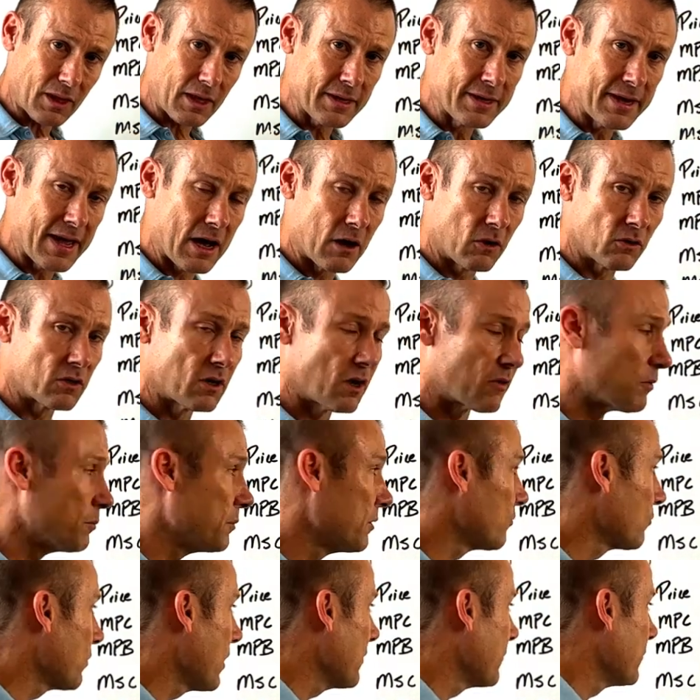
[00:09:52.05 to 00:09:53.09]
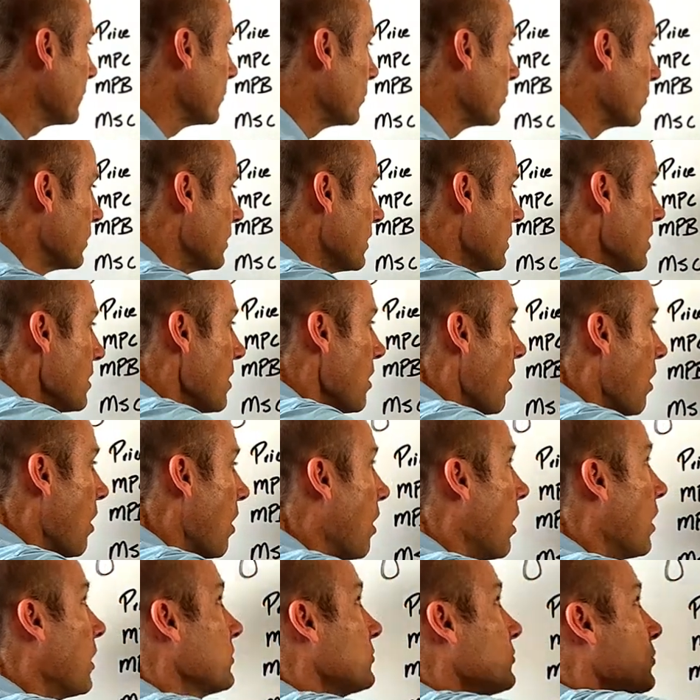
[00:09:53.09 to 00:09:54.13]
Now, government revenue,
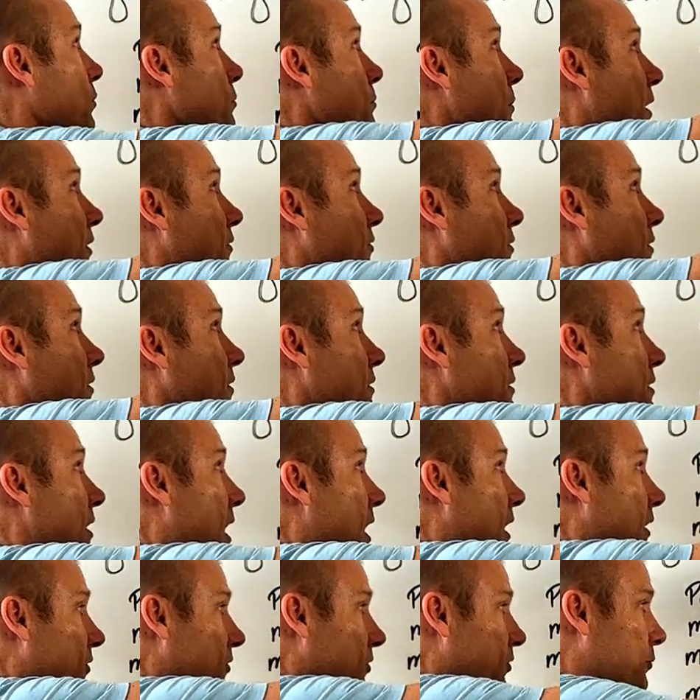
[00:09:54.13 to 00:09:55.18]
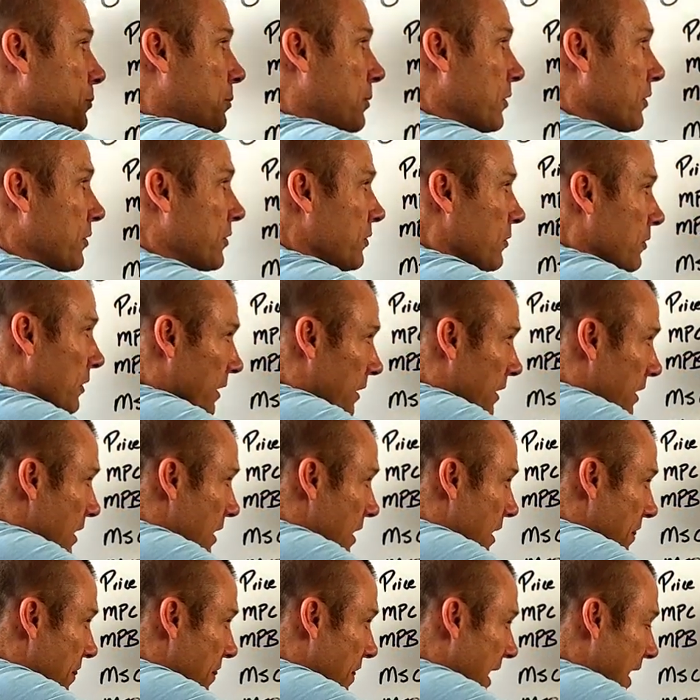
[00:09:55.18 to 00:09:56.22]
also measured in dollars per unit.
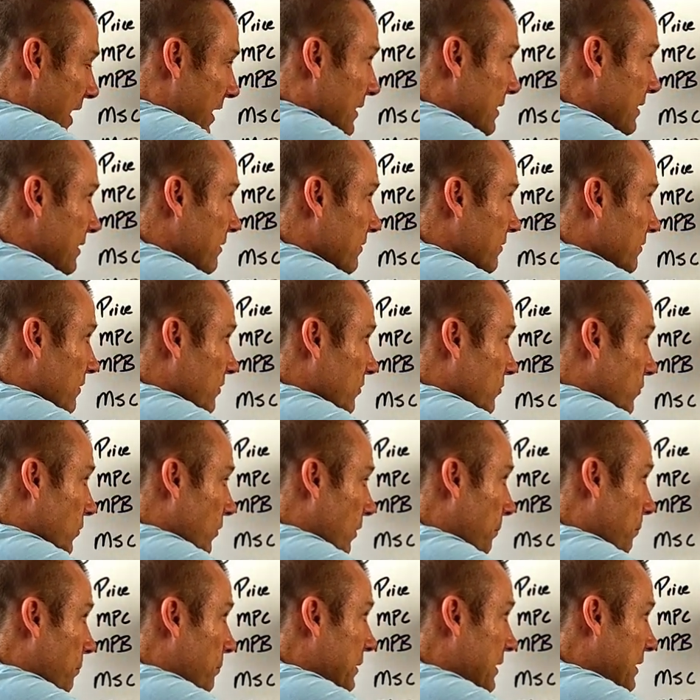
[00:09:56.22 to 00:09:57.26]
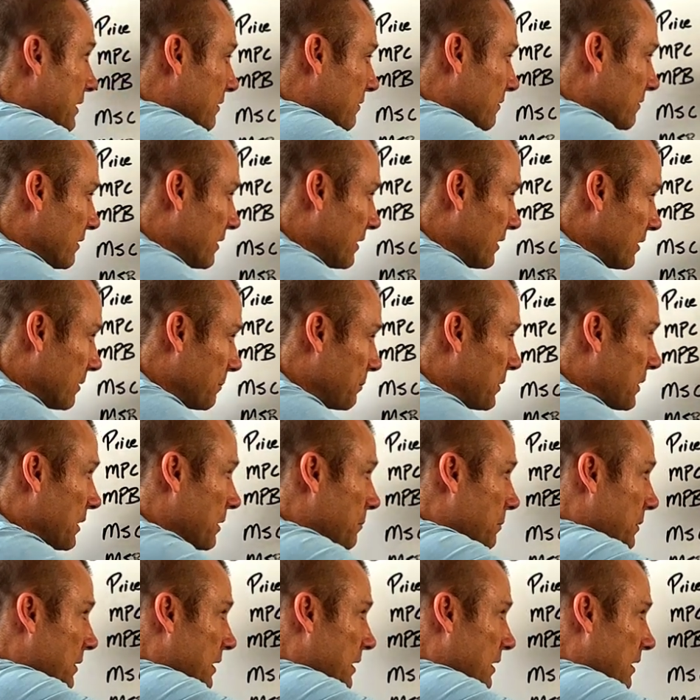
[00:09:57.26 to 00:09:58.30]
That distance from PC to
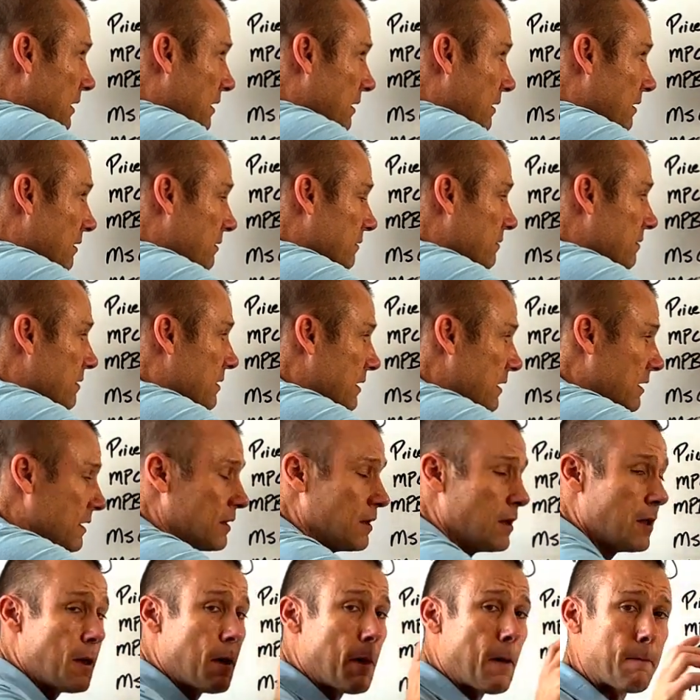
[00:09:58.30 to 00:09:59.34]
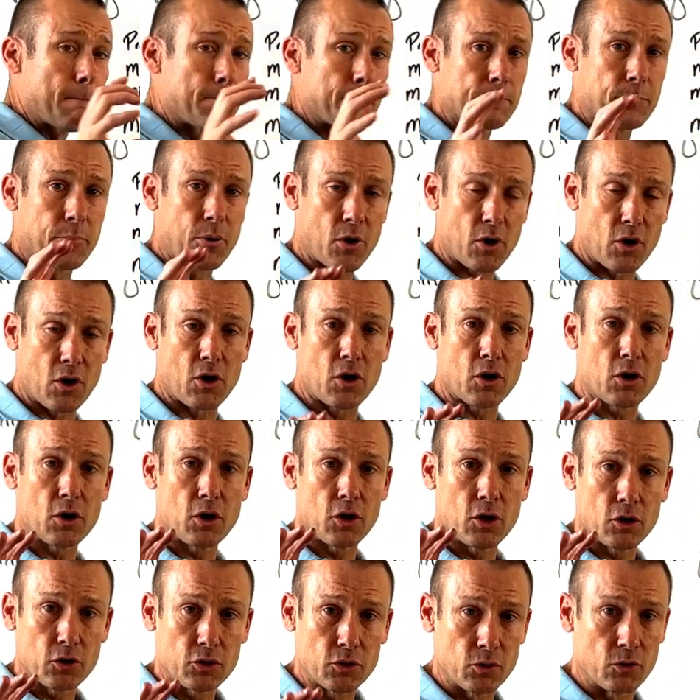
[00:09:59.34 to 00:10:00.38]
PP is the
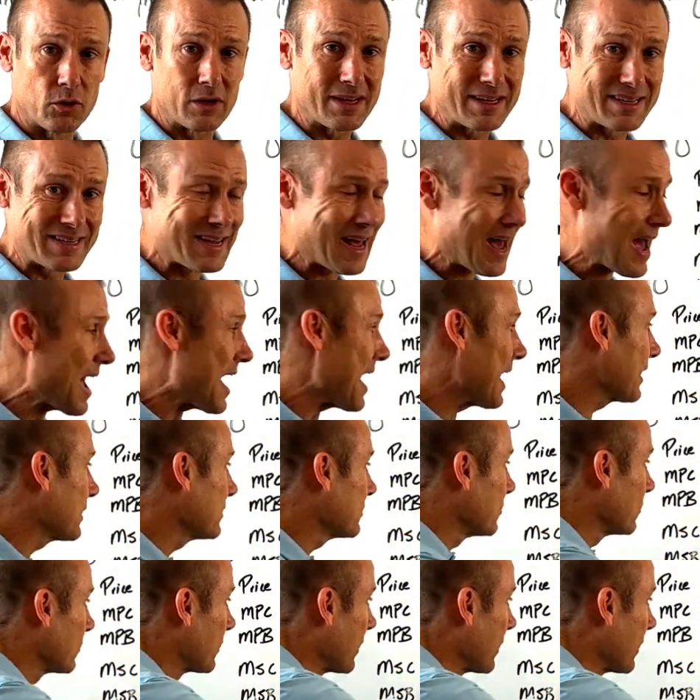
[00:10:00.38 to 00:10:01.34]
per unit tax.